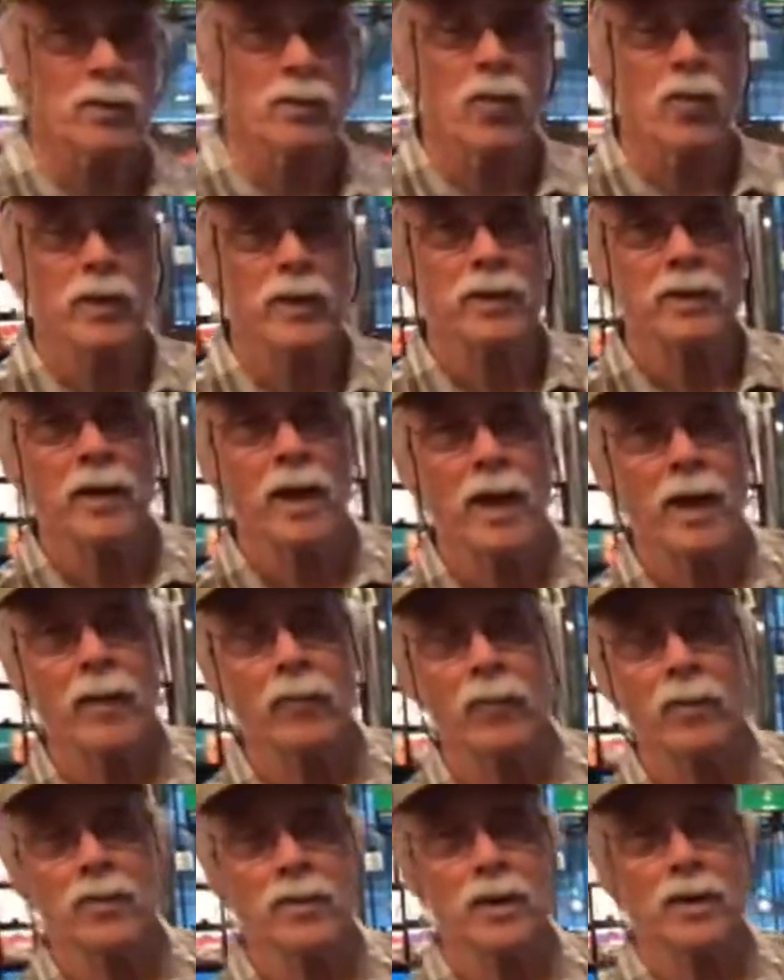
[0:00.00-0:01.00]
a point in
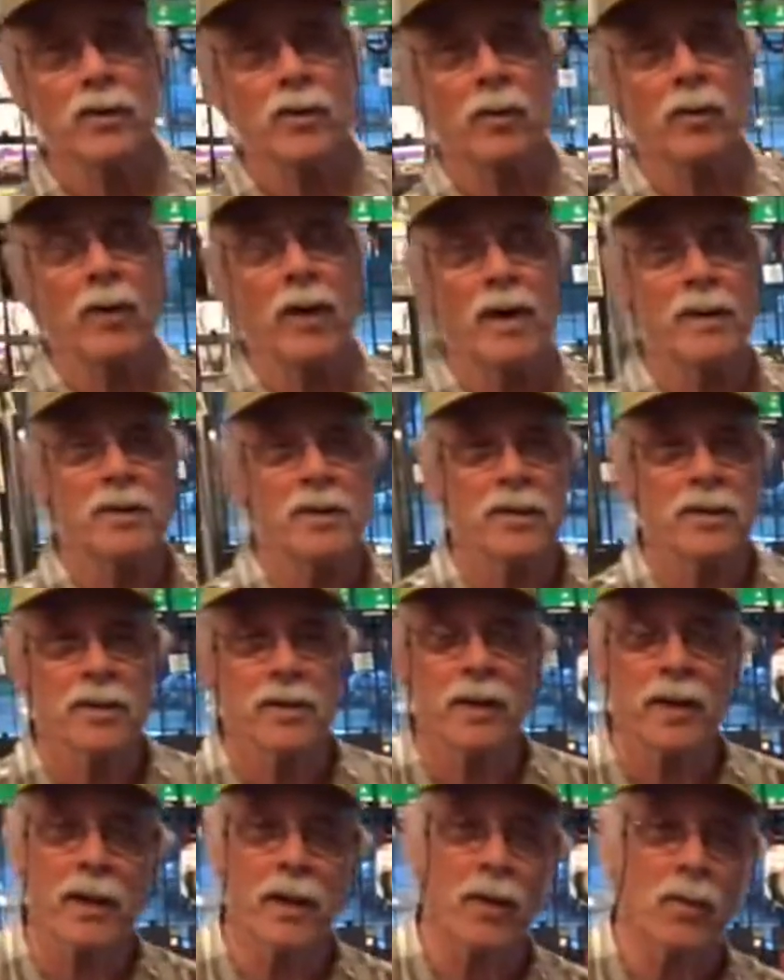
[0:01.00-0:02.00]
time when signal
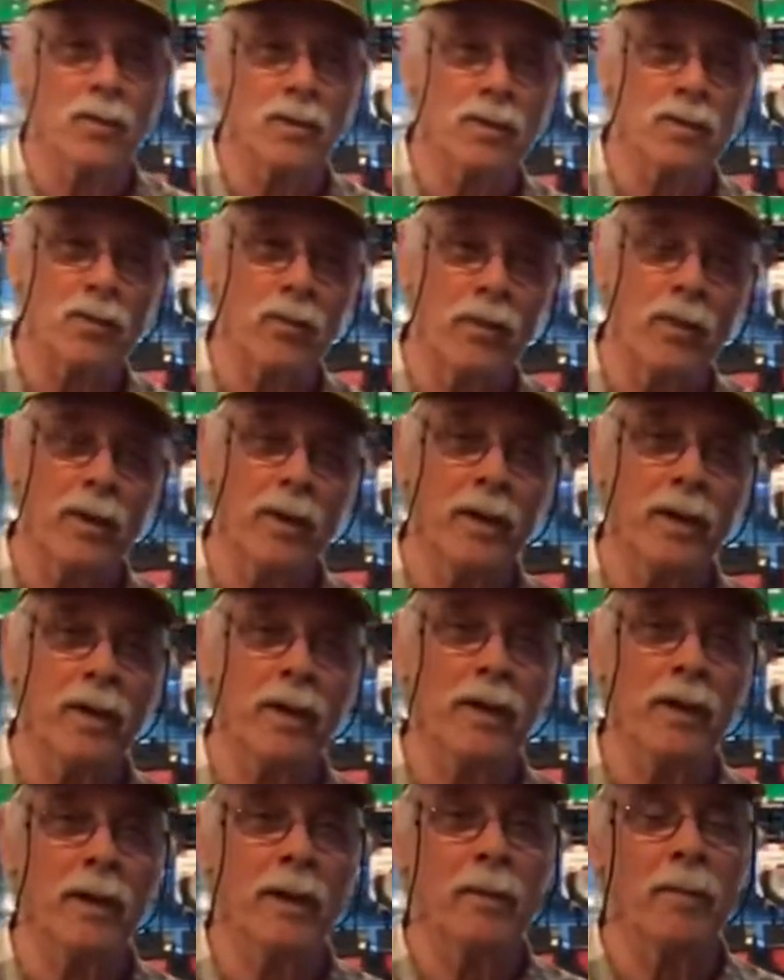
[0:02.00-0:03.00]
processing gear was
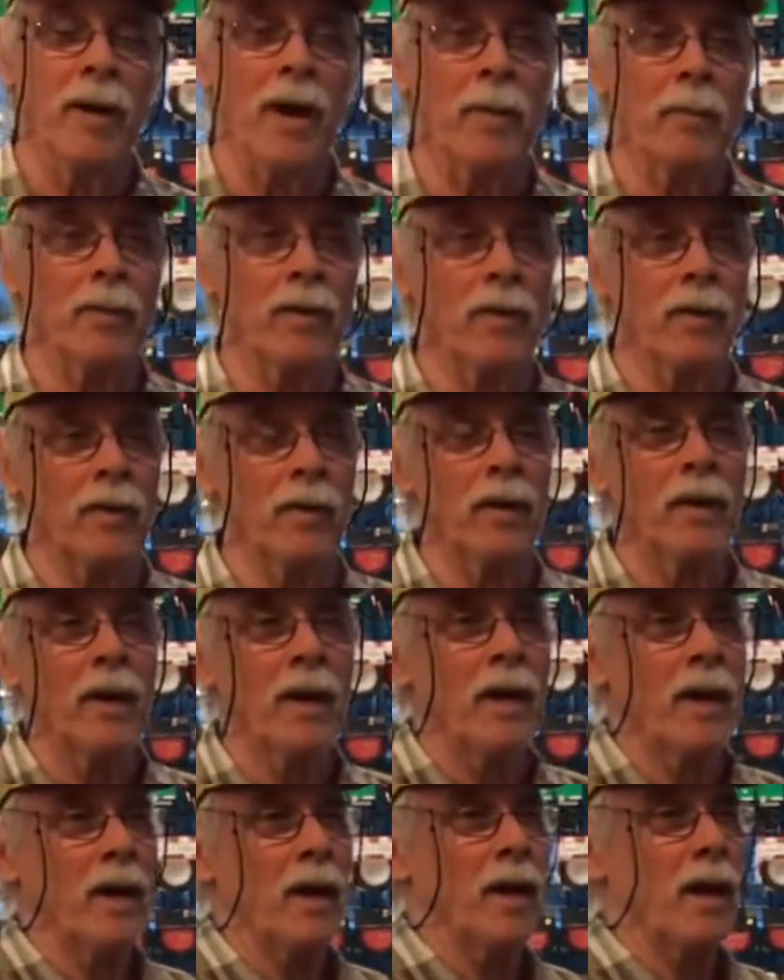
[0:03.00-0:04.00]
really popular.
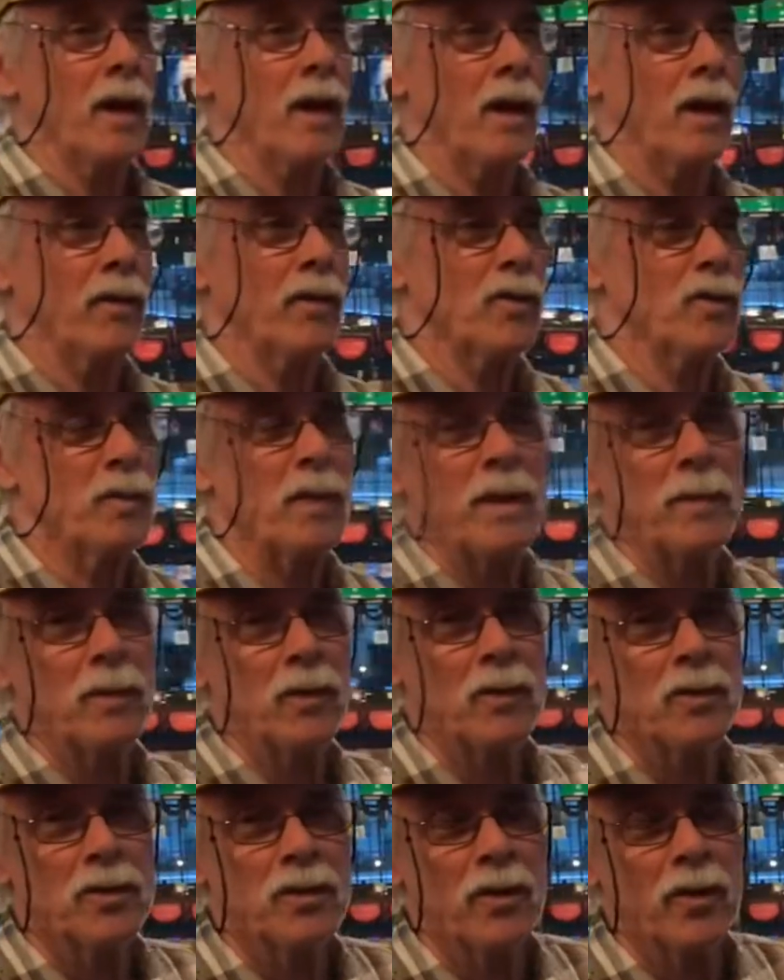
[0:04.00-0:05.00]
There's
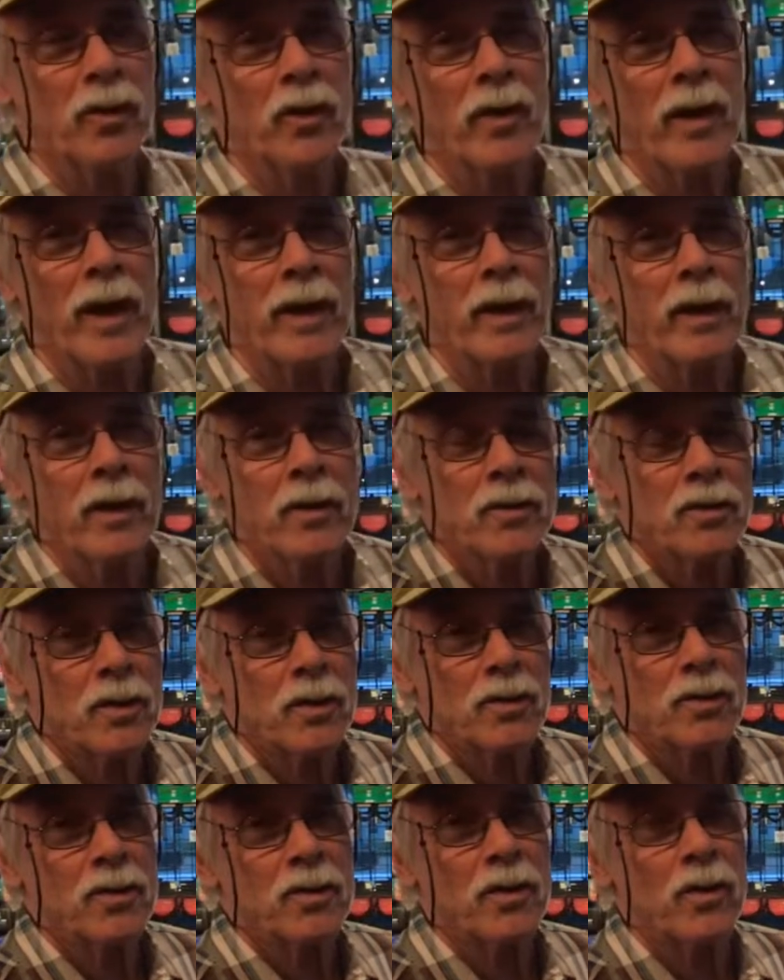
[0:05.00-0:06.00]
people who still know how to use
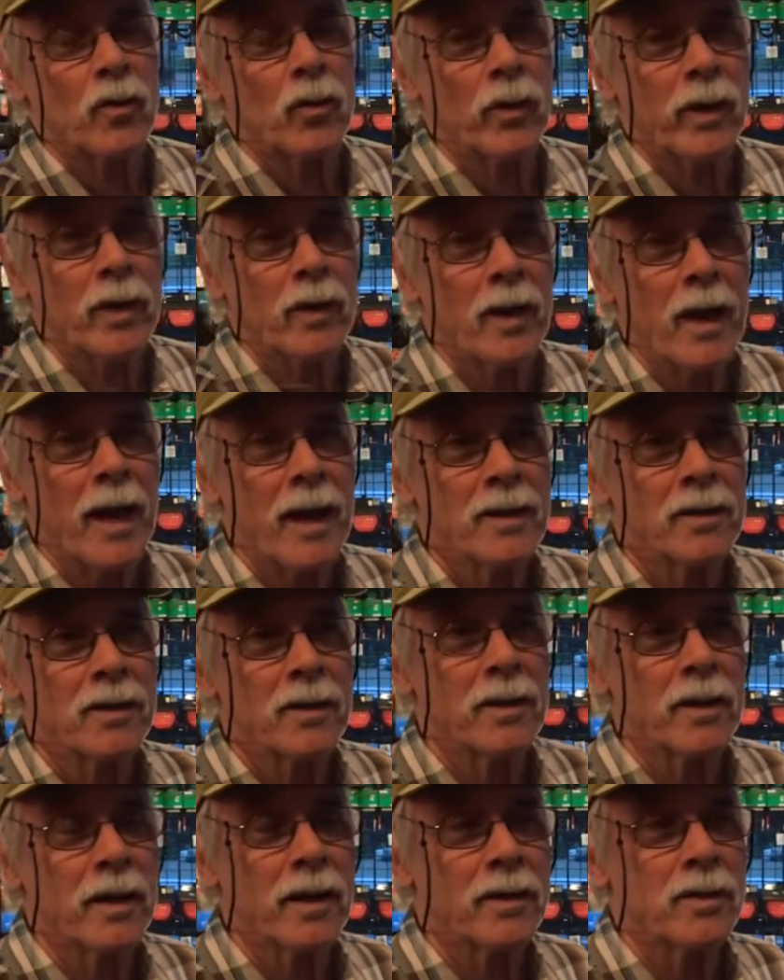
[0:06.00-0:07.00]
it and still realize
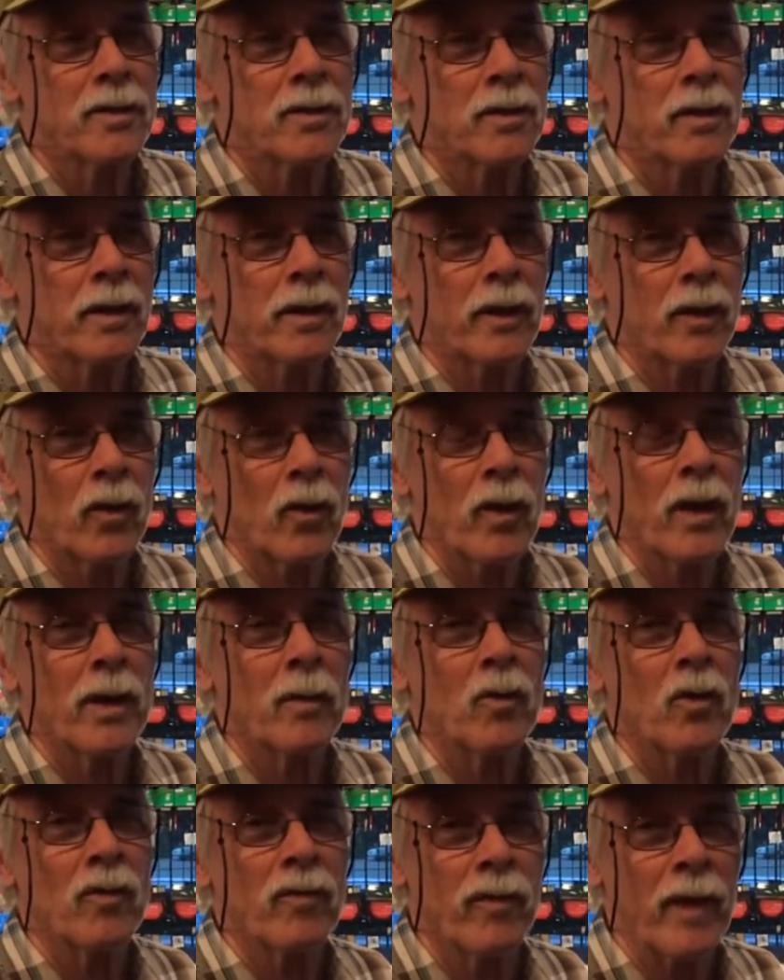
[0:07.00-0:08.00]
it's an incredible